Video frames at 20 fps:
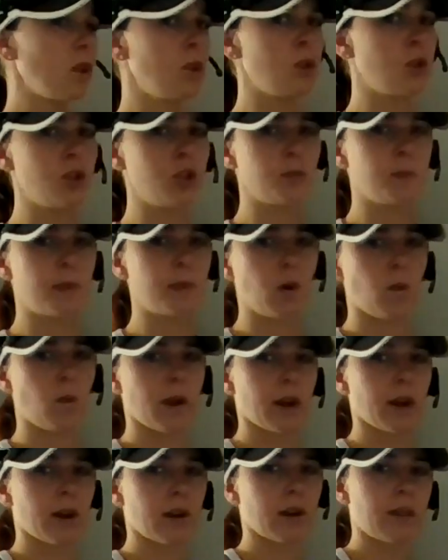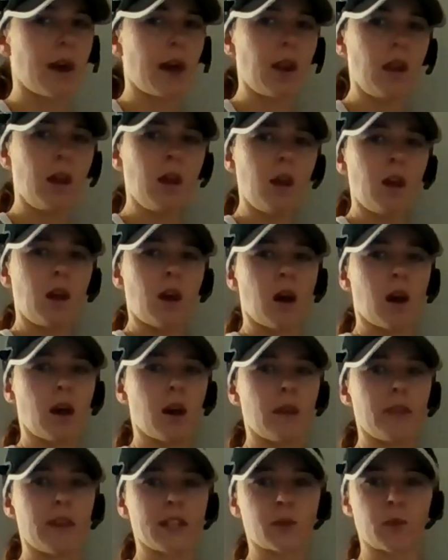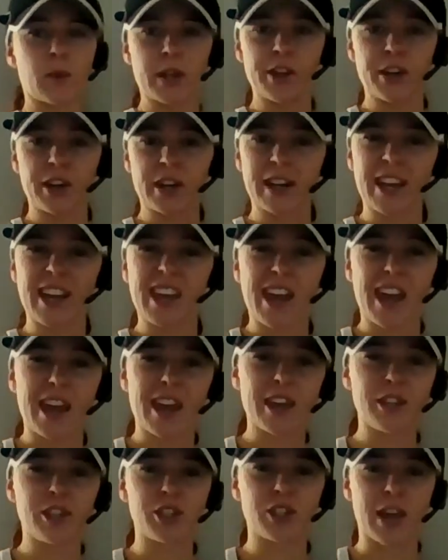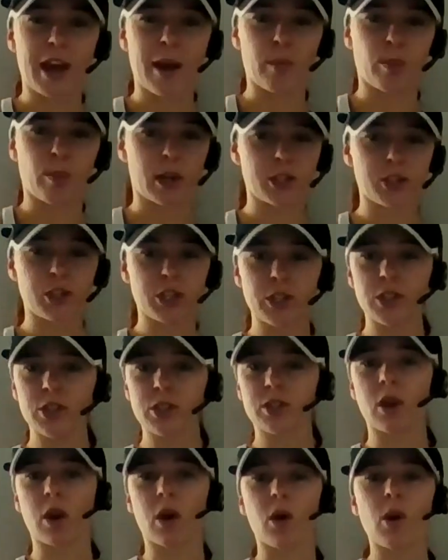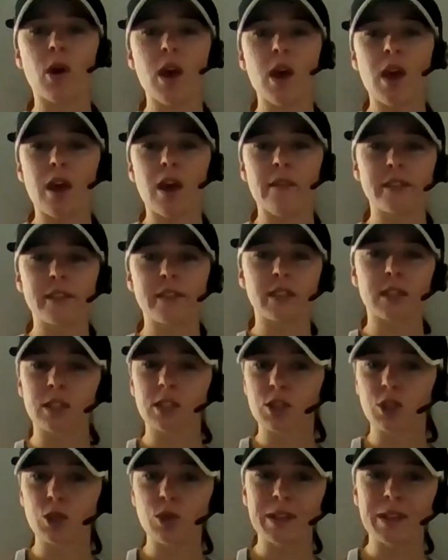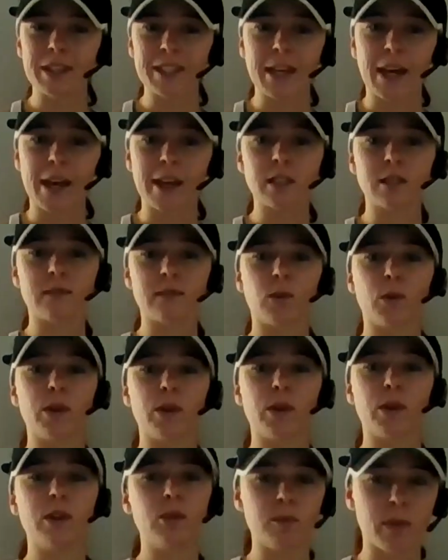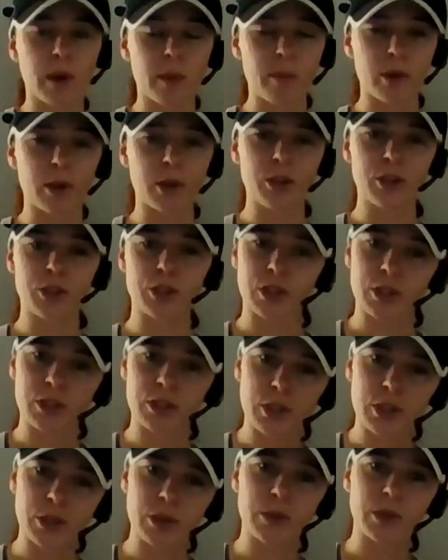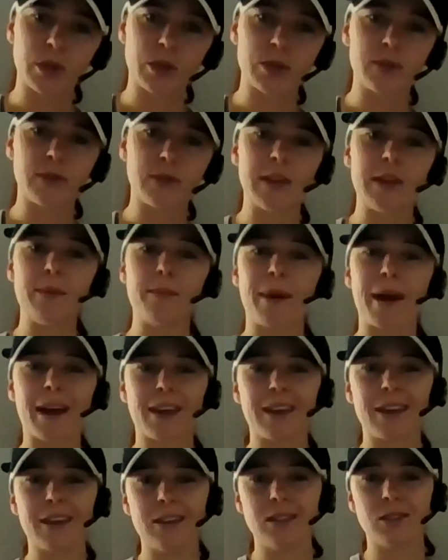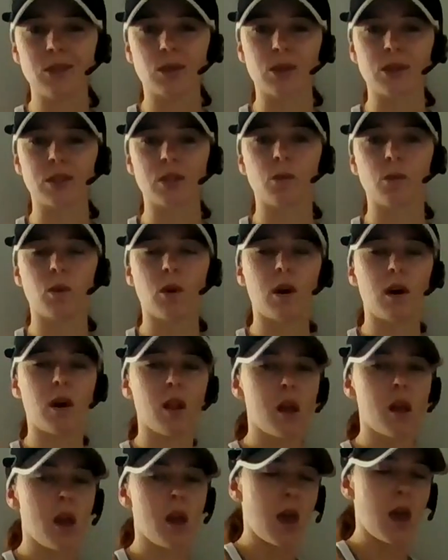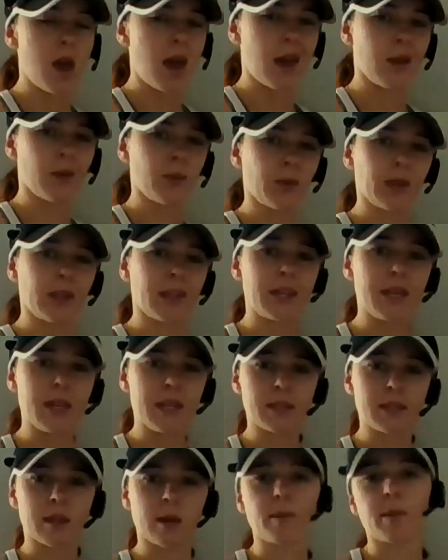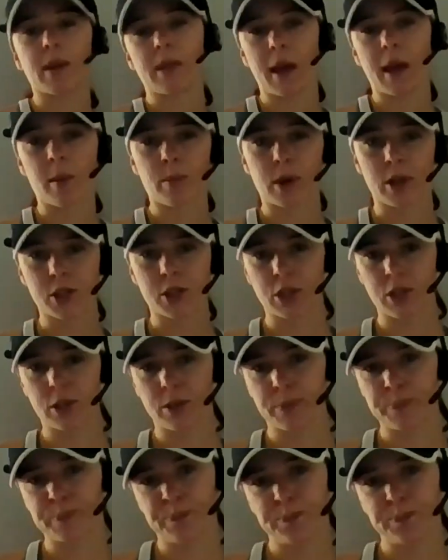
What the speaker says: So just be aware of that. That's where you're going to gauge that pressure. So if it's a little too intense for you, remember, you're just going to scoot those feet back in towards the wall and really ease up on that pressure.